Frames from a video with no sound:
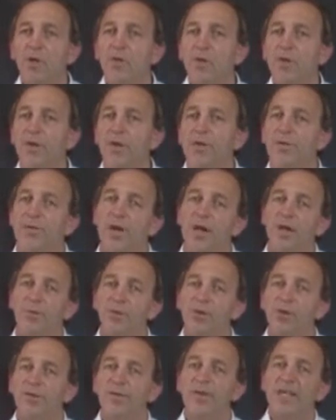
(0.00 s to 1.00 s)
With the
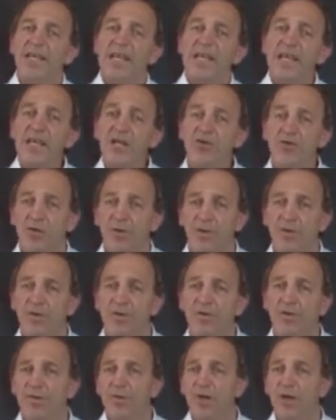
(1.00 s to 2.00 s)
development of
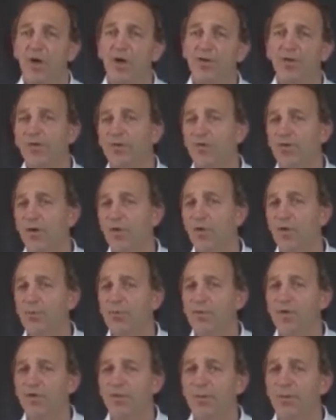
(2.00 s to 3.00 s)
adhesions, the loss of shoulder
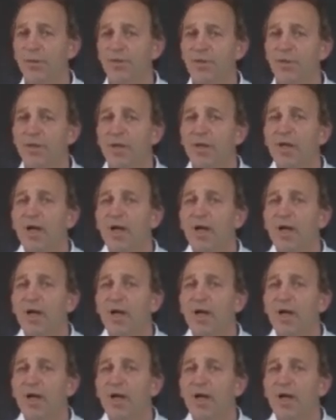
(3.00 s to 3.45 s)
movement,